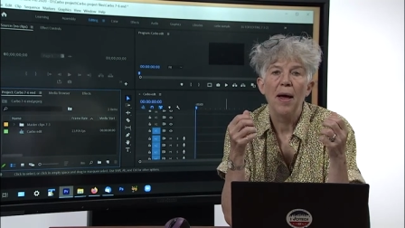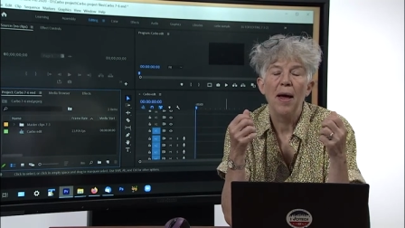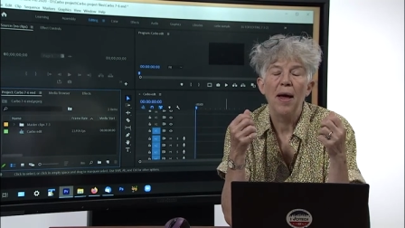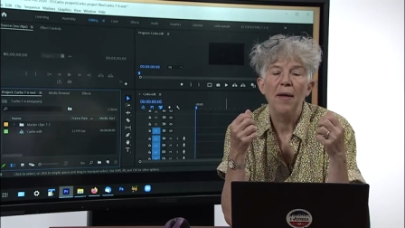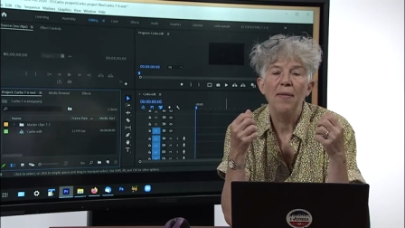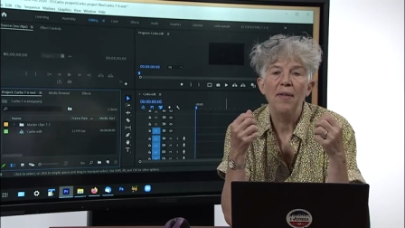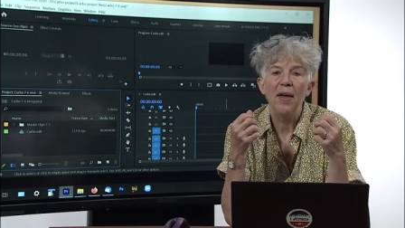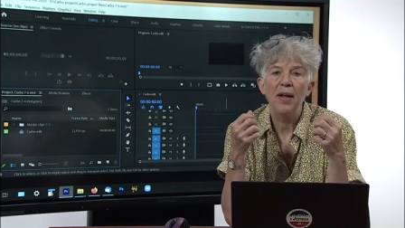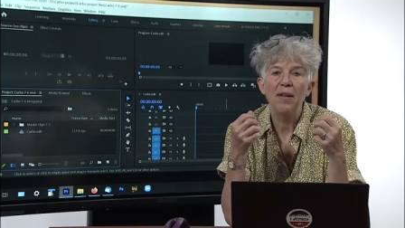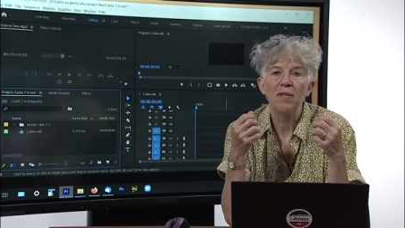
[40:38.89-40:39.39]

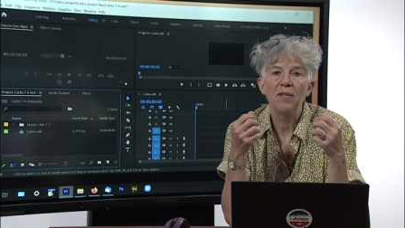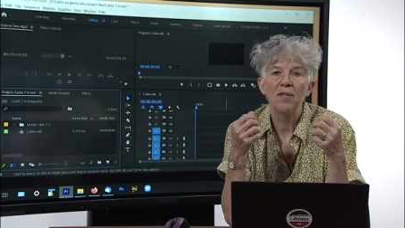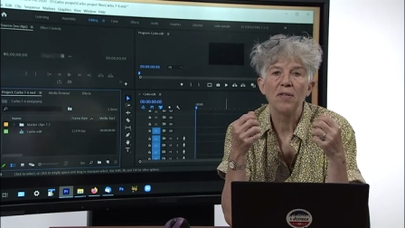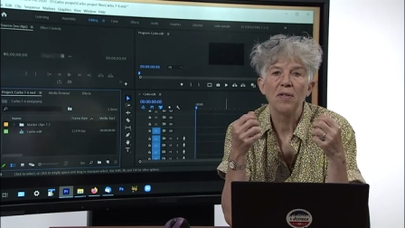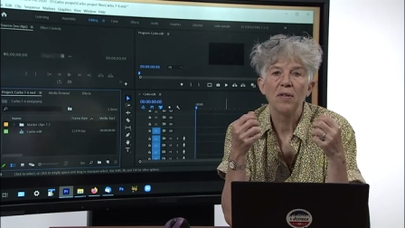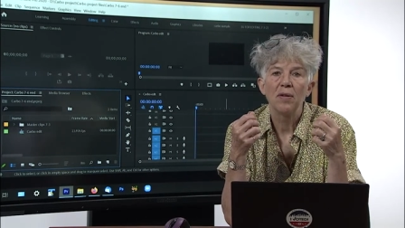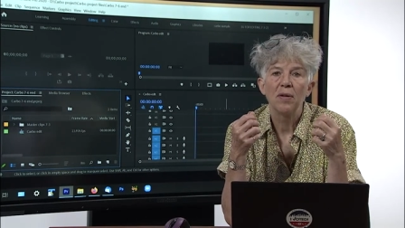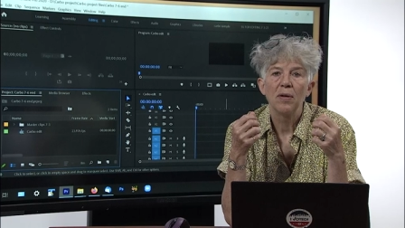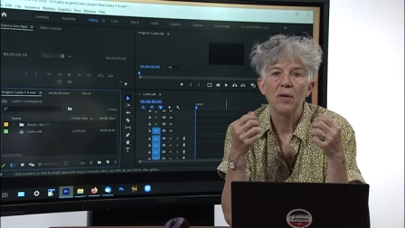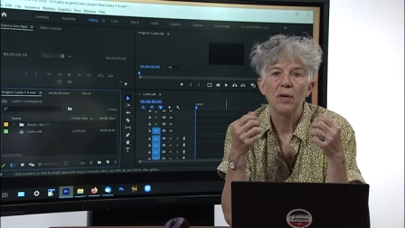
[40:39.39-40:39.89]
And
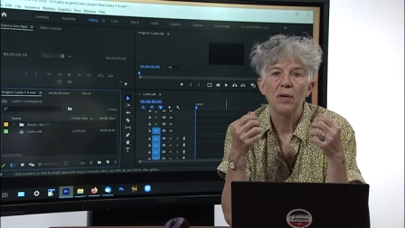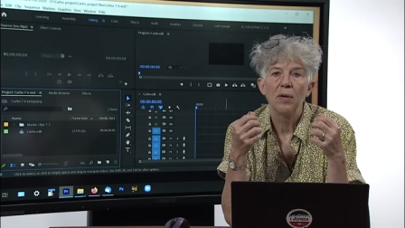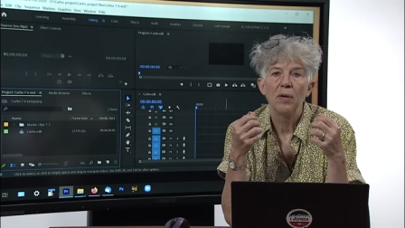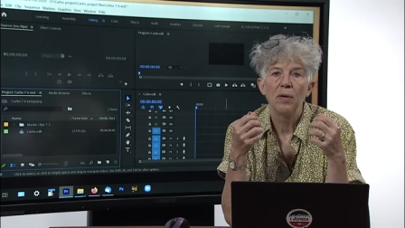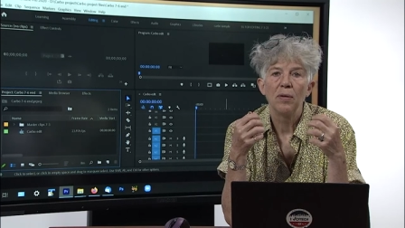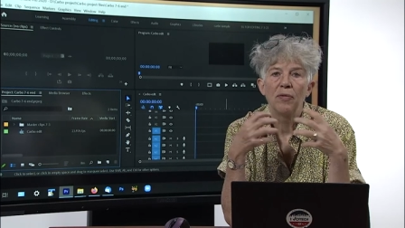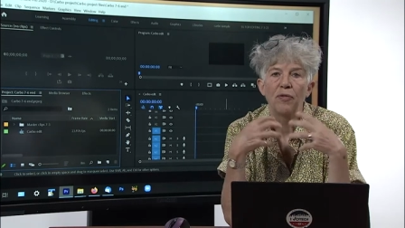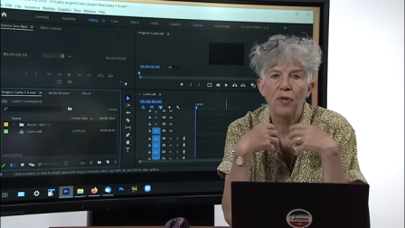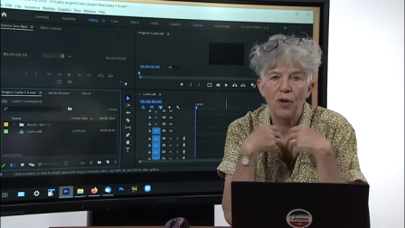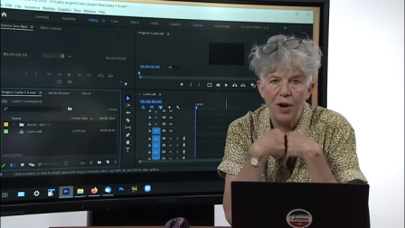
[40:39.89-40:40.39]
that's
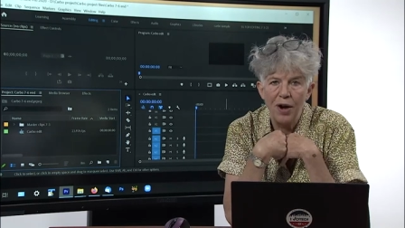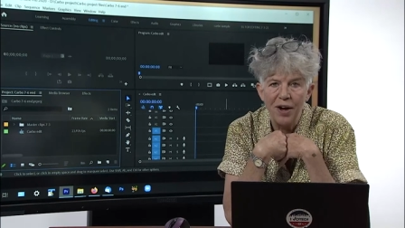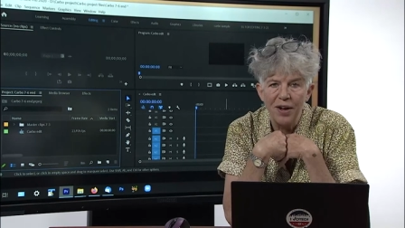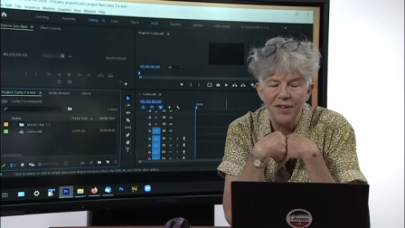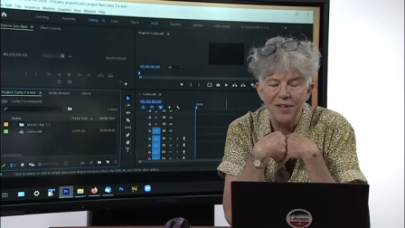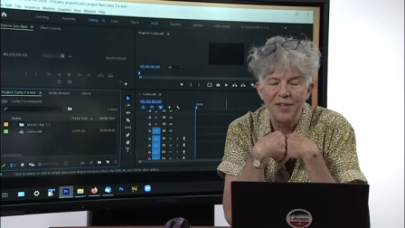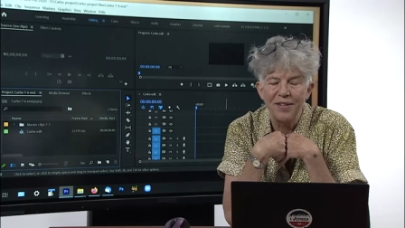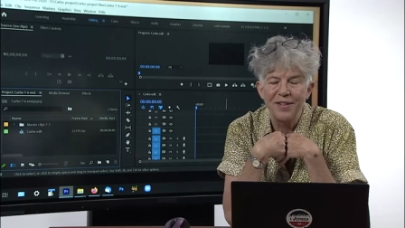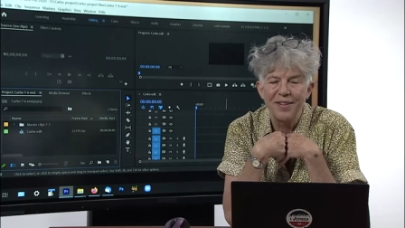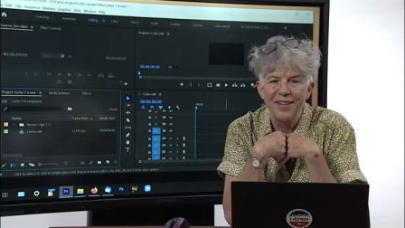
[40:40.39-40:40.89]
for
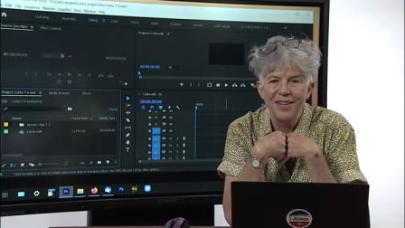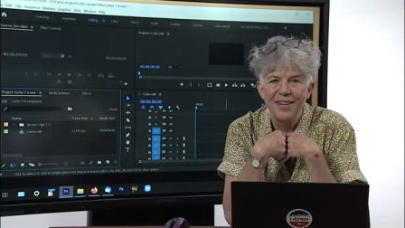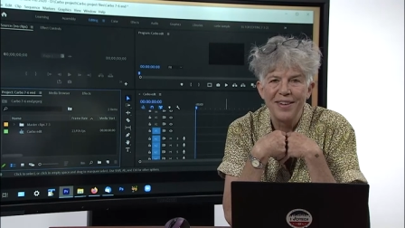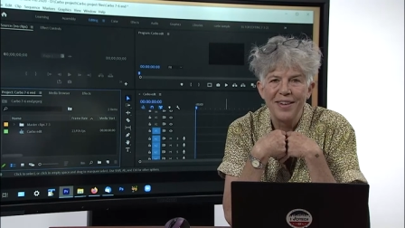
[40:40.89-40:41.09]
us.